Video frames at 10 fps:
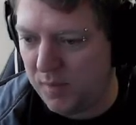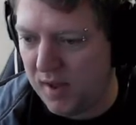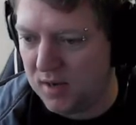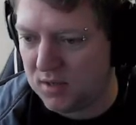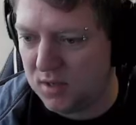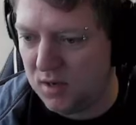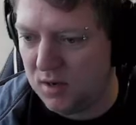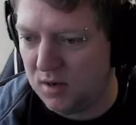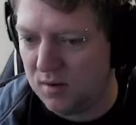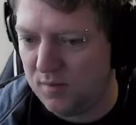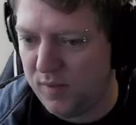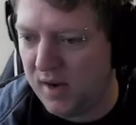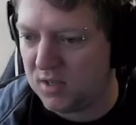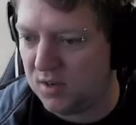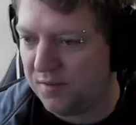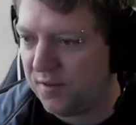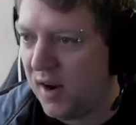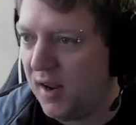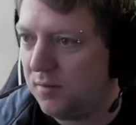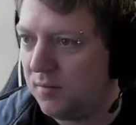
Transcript: Peniston freight.